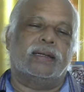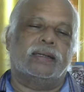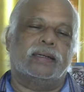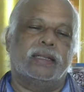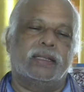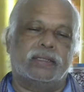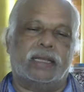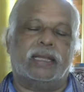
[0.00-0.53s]

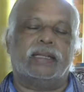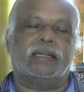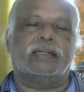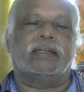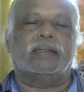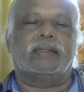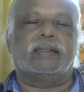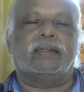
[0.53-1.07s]
design
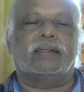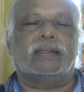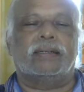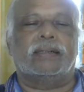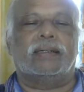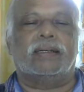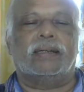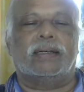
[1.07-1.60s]

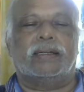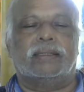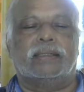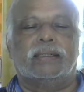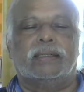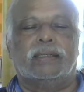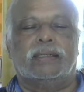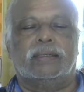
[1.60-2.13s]

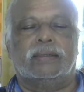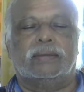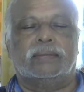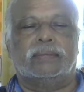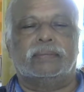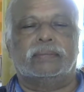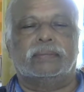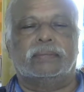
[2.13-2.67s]
and
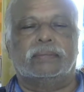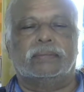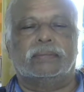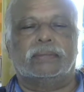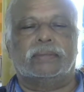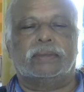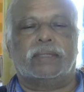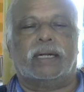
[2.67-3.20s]

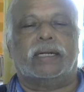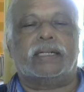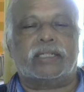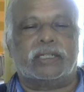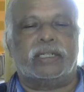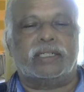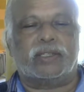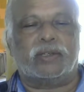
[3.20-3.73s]

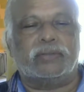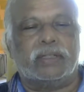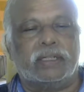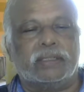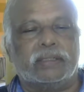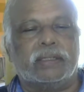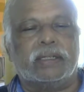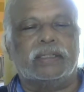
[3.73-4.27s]
connections of
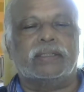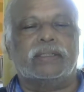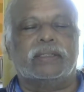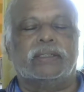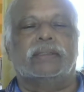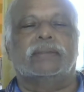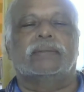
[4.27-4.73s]
these things